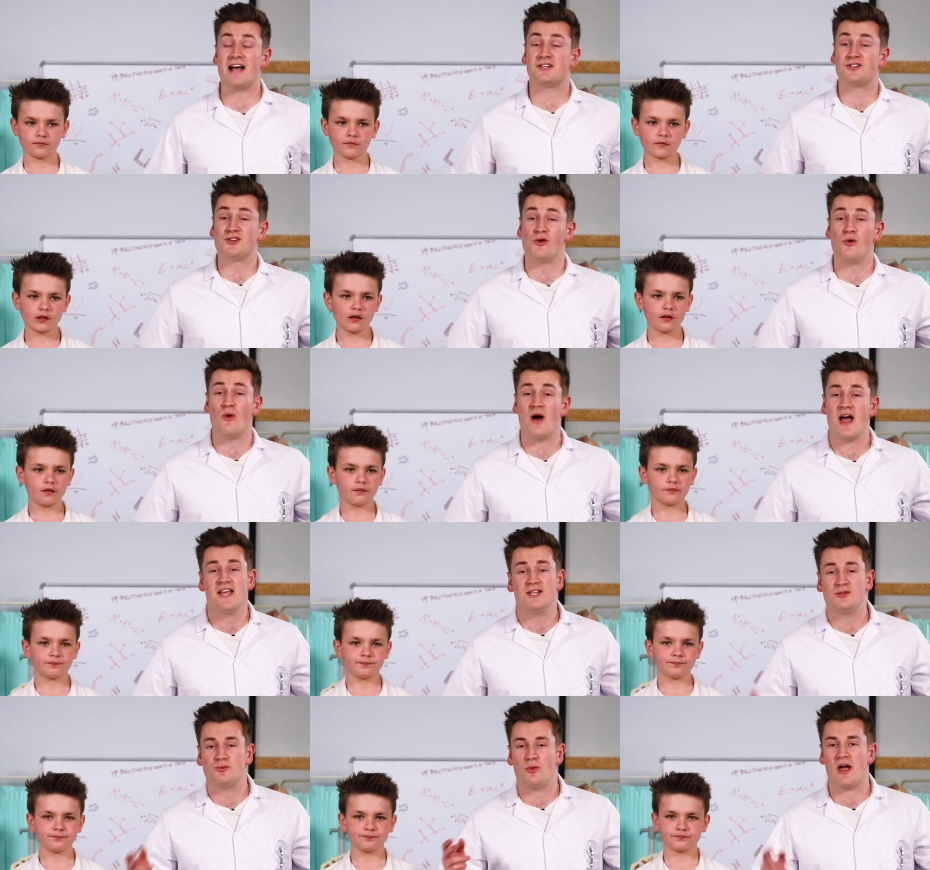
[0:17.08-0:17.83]
Speaker 1: As
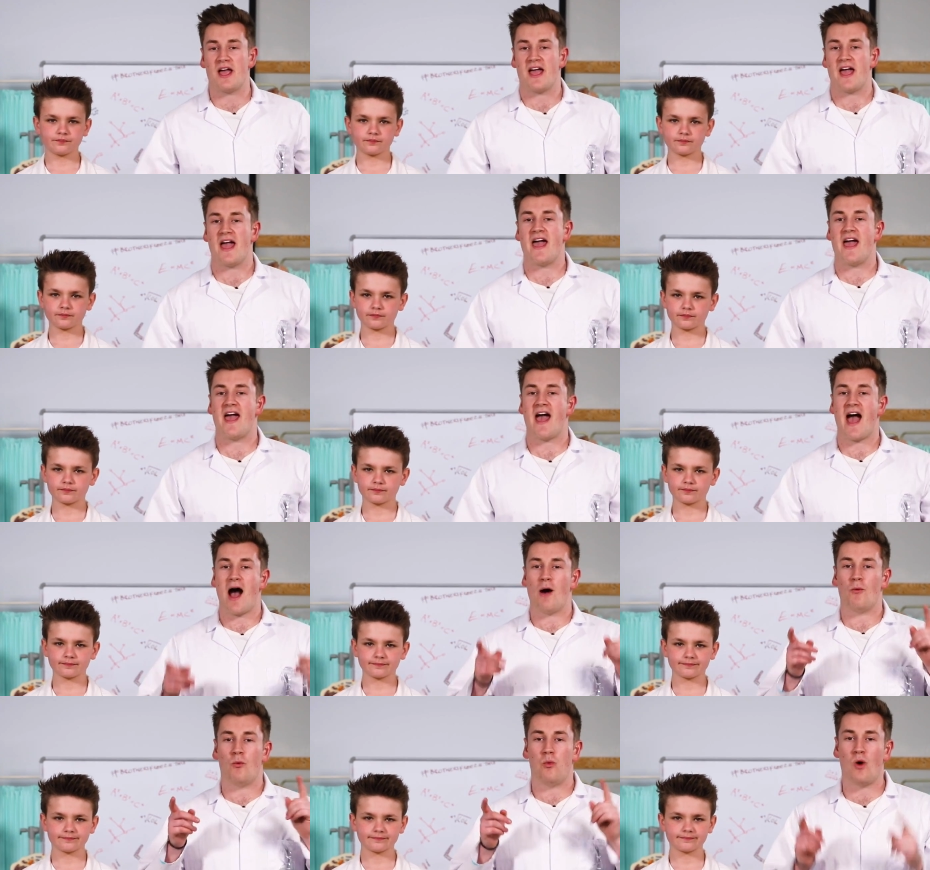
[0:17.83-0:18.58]
always, we're here
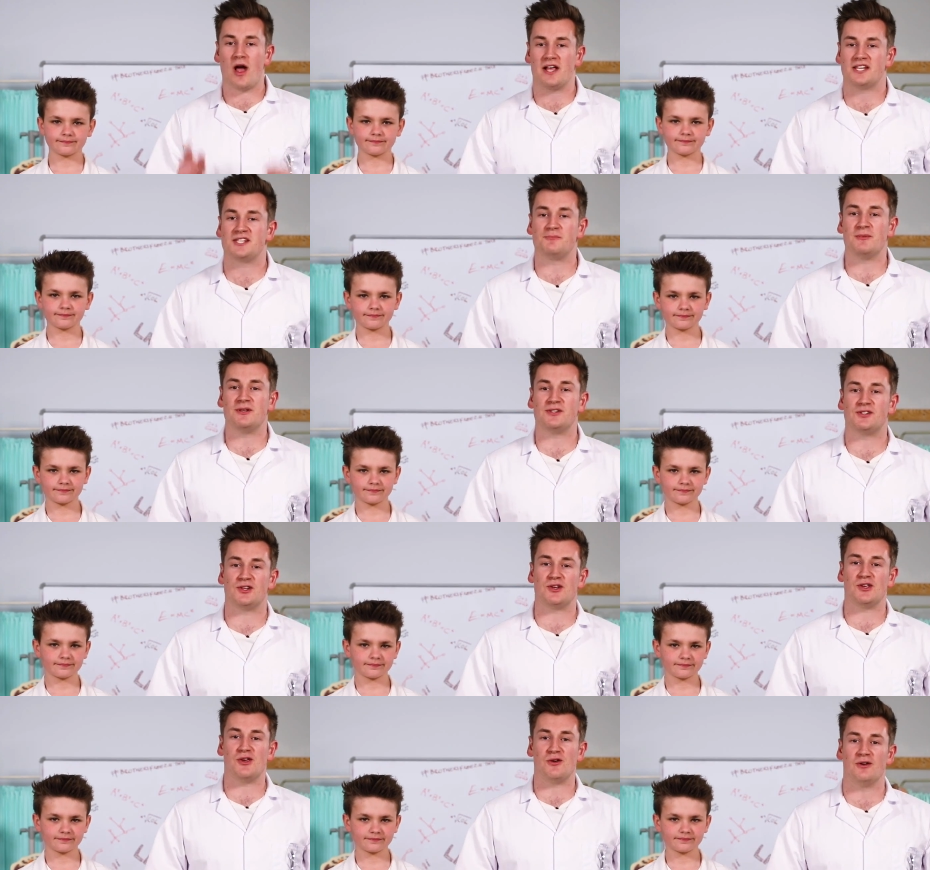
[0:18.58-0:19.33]
at
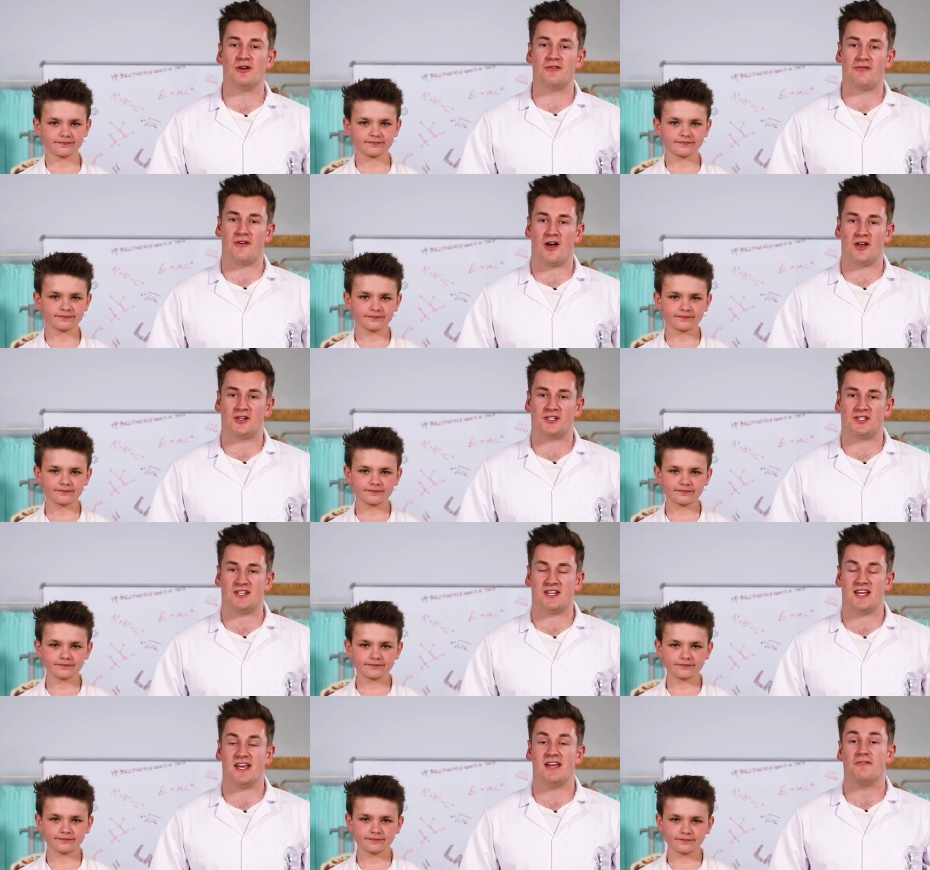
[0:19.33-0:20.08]
Westminster
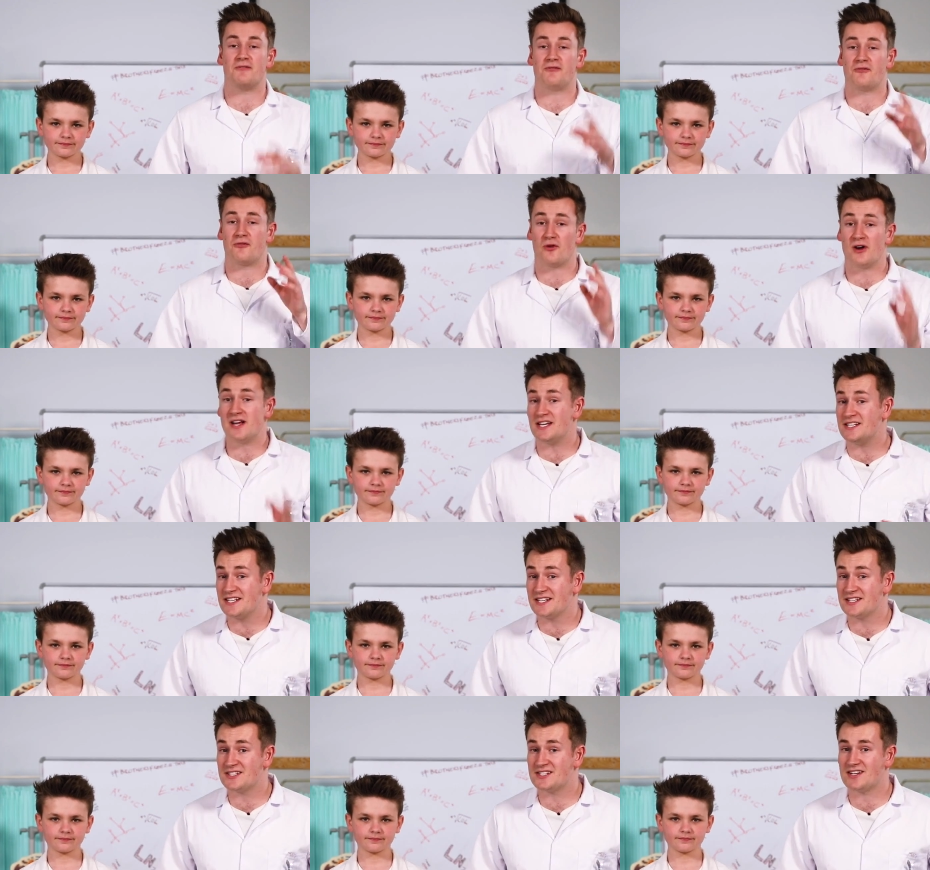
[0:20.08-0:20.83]
University
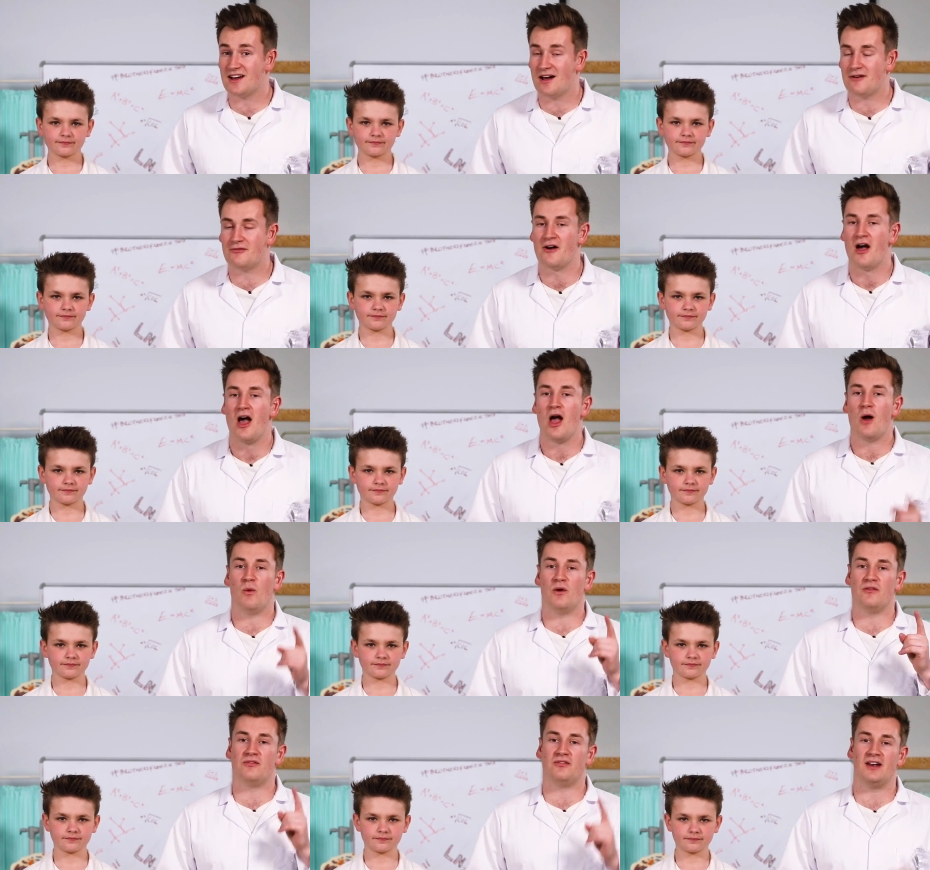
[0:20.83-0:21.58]
freezing stuff
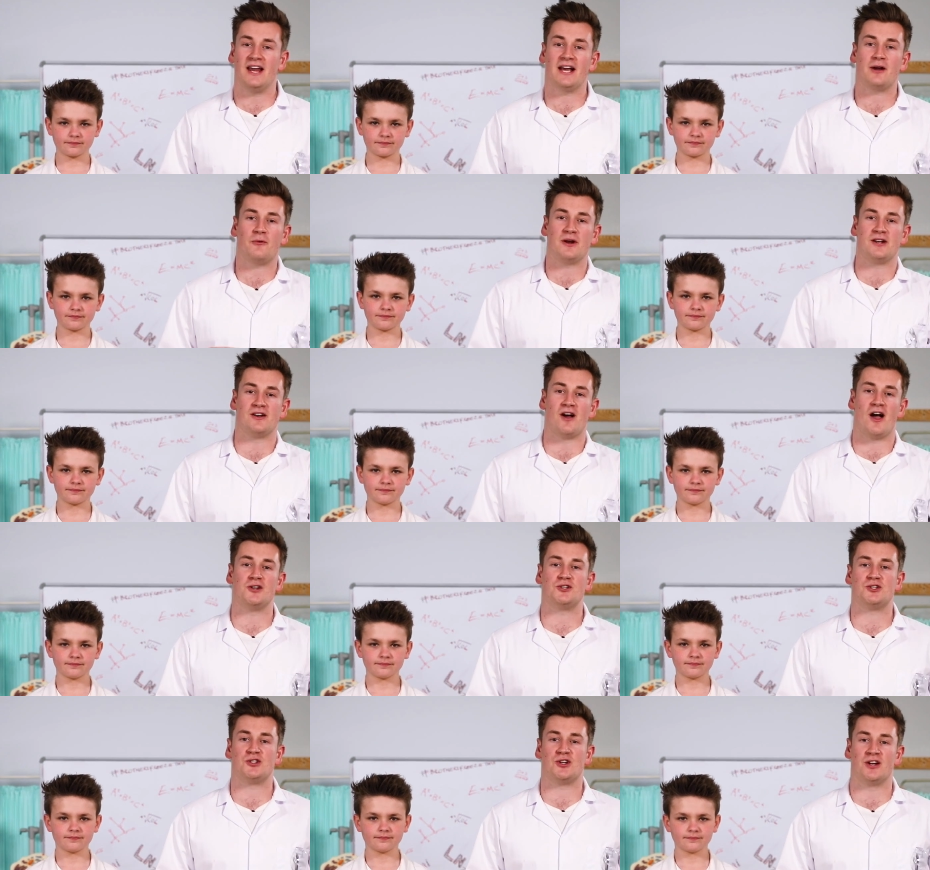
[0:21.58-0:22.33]
with liquid
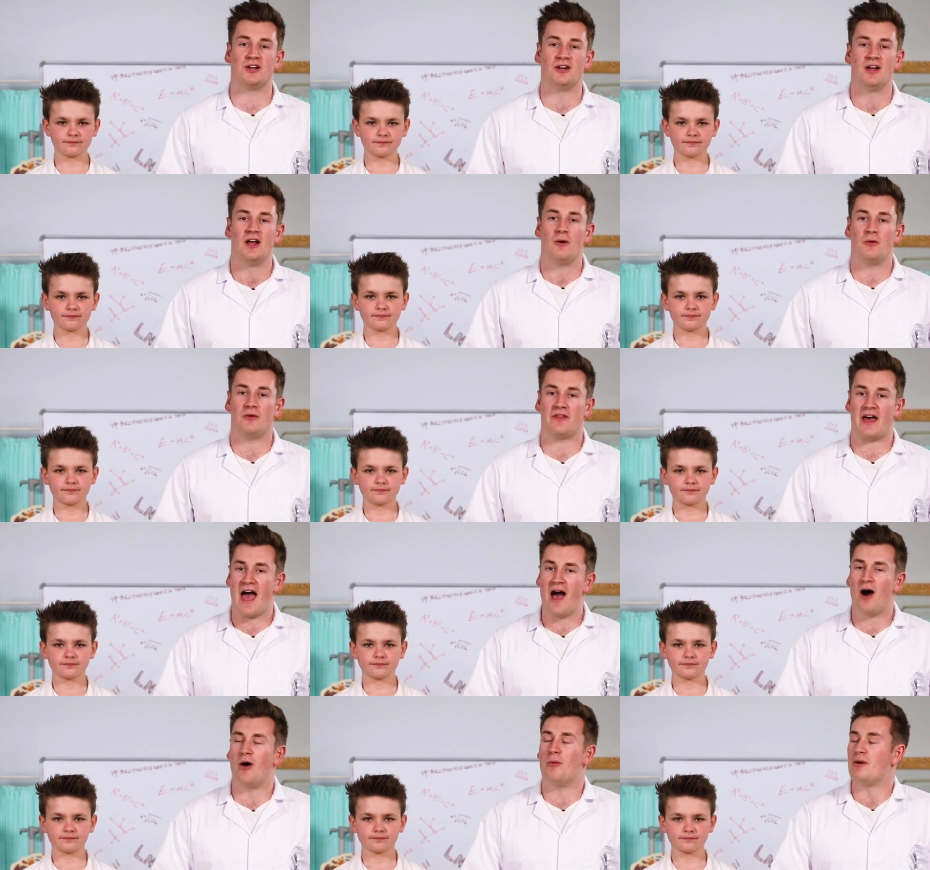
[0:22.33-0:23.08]
nitrogen with the
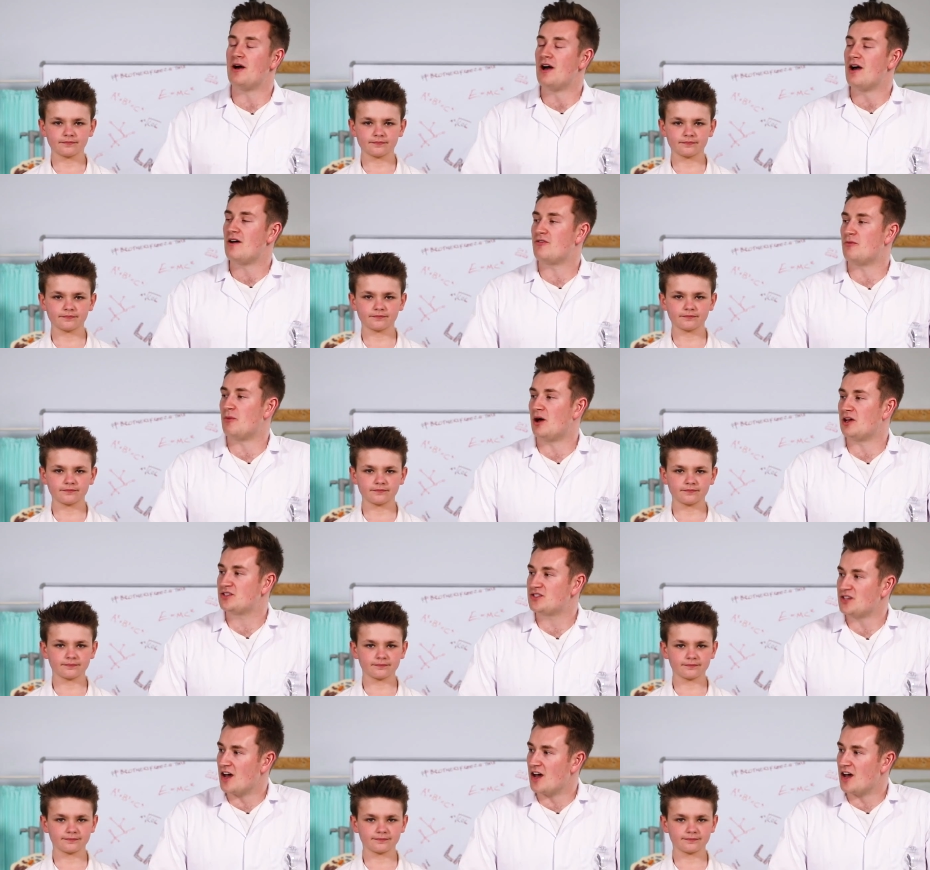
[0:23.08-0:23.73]
help from our